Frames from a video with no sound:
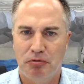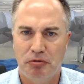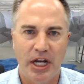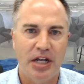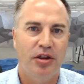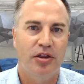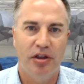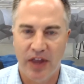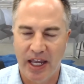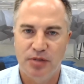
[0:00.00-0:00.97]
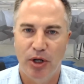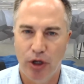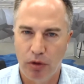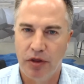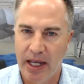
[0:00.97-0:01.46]
write the thanks but
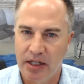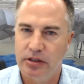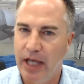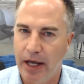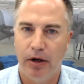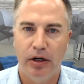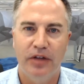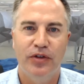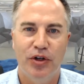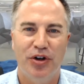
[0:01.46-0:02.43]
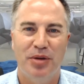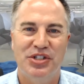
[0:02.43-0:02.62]
no thanks letter, if you know what yeah.